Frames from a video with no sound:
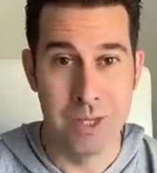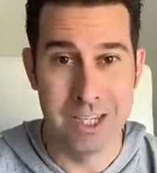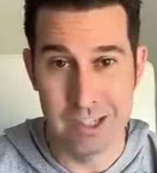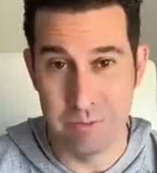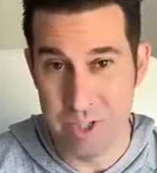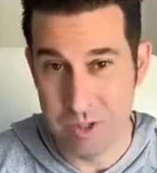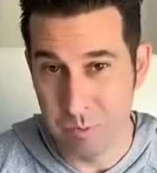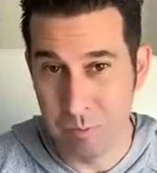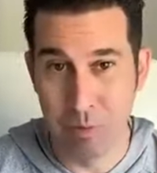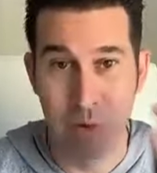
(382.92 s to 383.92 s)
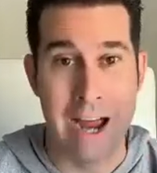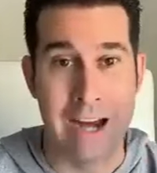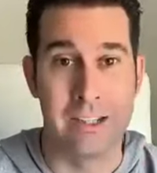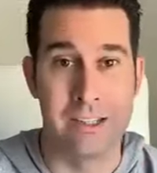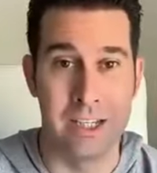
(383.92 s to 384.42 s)
because I'm just
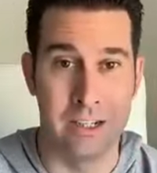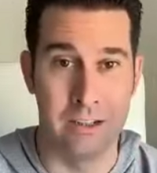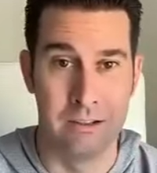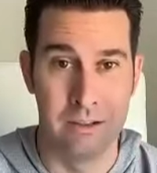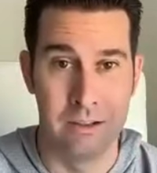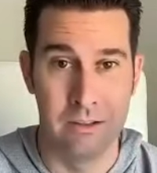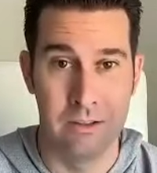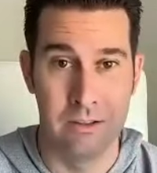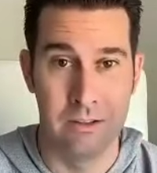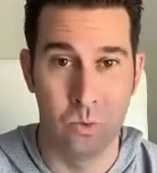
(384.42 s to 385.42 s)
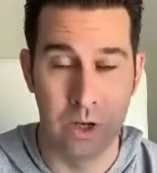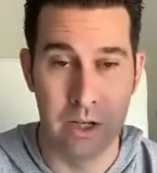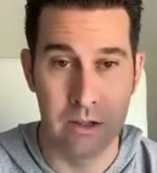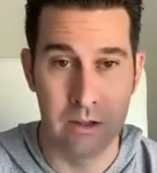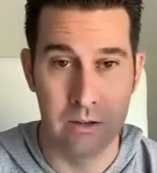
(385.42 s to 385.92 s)
practicing
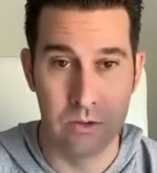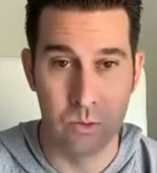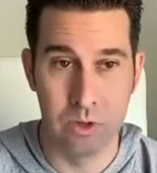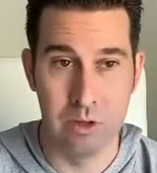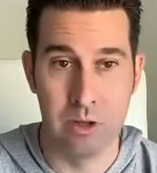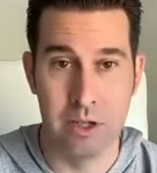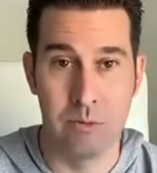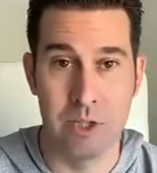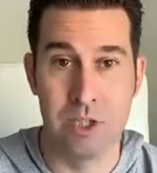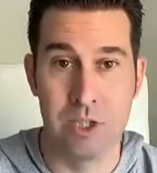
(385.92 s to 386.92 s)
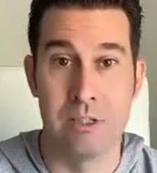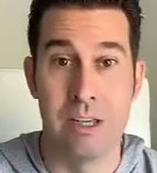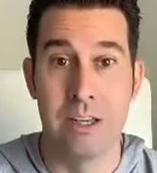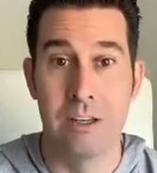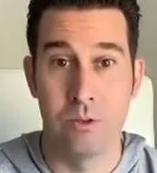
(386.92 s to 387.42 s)
what we're learning, which
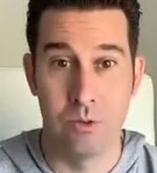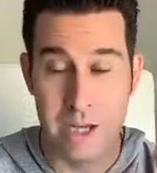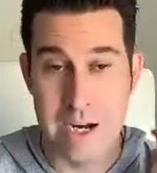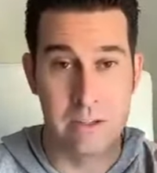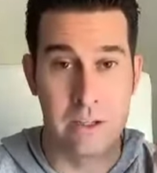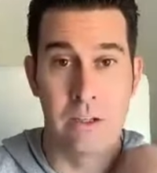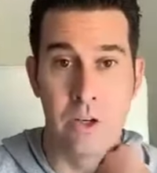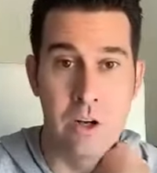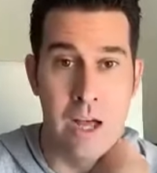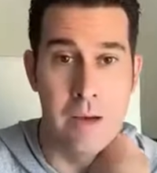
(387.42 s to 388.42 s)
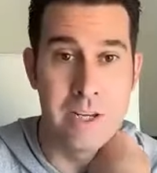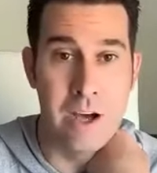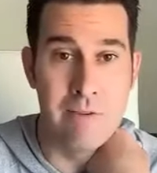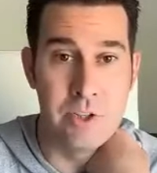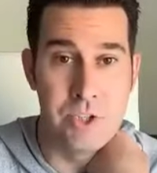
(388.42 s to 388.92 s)
is when they're asking, you know, how
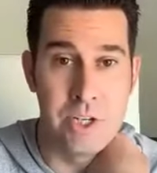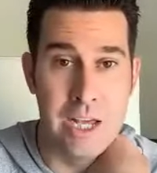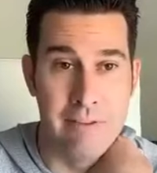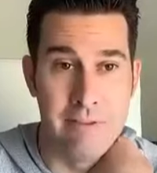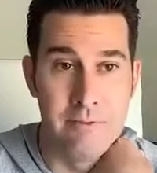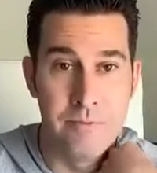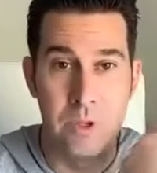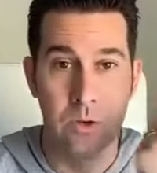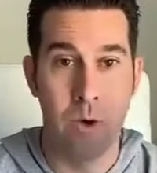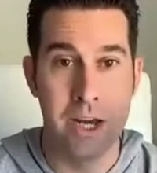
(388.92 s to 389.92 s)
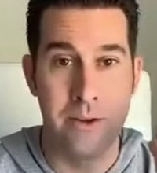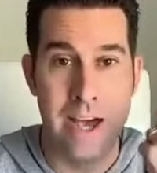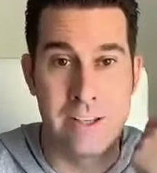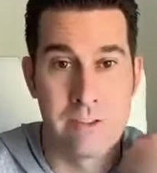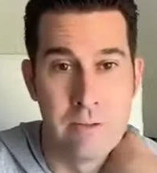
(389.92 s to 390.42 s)
many offers do you have? Why do
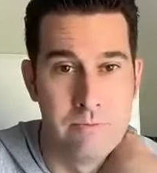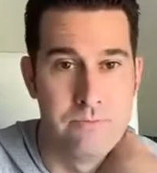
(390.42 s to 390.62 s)
you ask?